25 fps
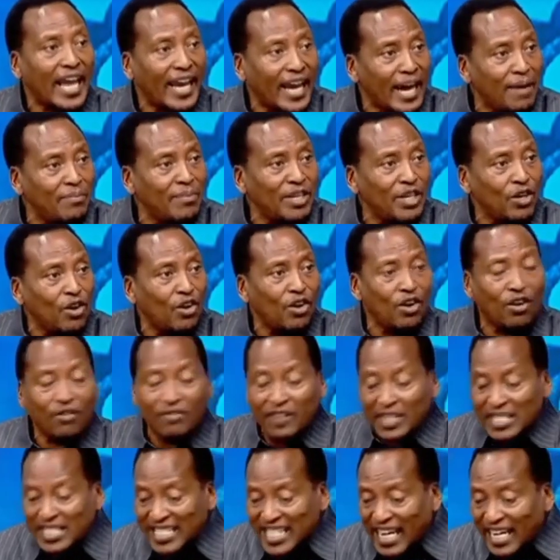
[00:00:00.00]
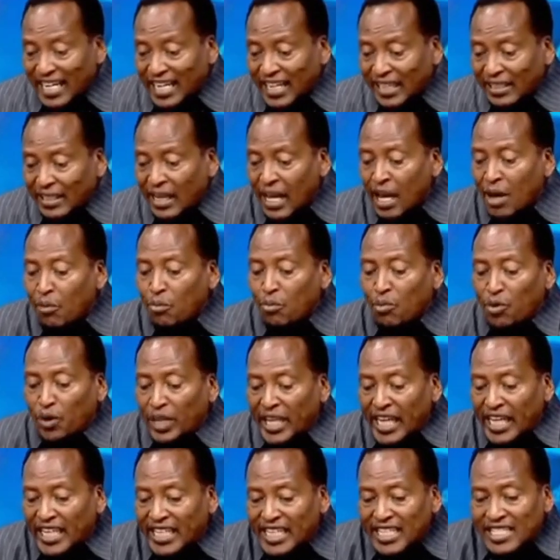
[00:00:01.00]
I mean, all of a sudden,
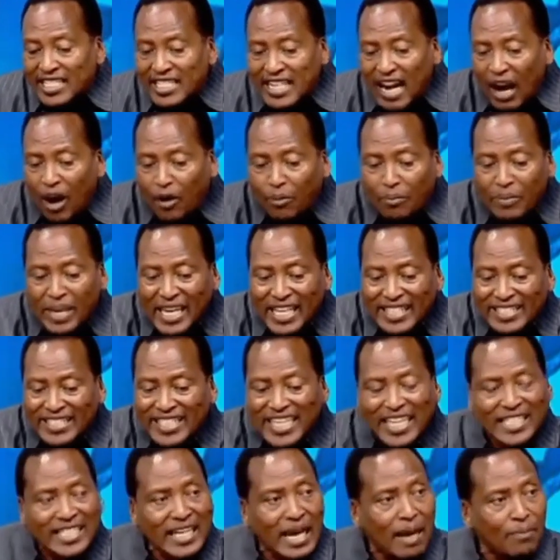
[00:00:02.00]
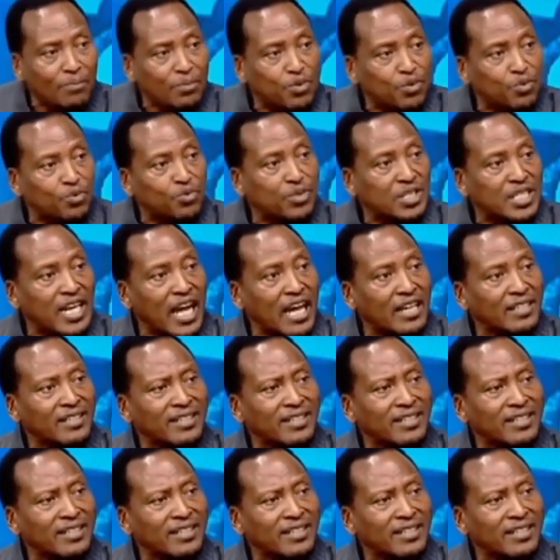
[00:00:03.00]
Mungiki is now being set up to start.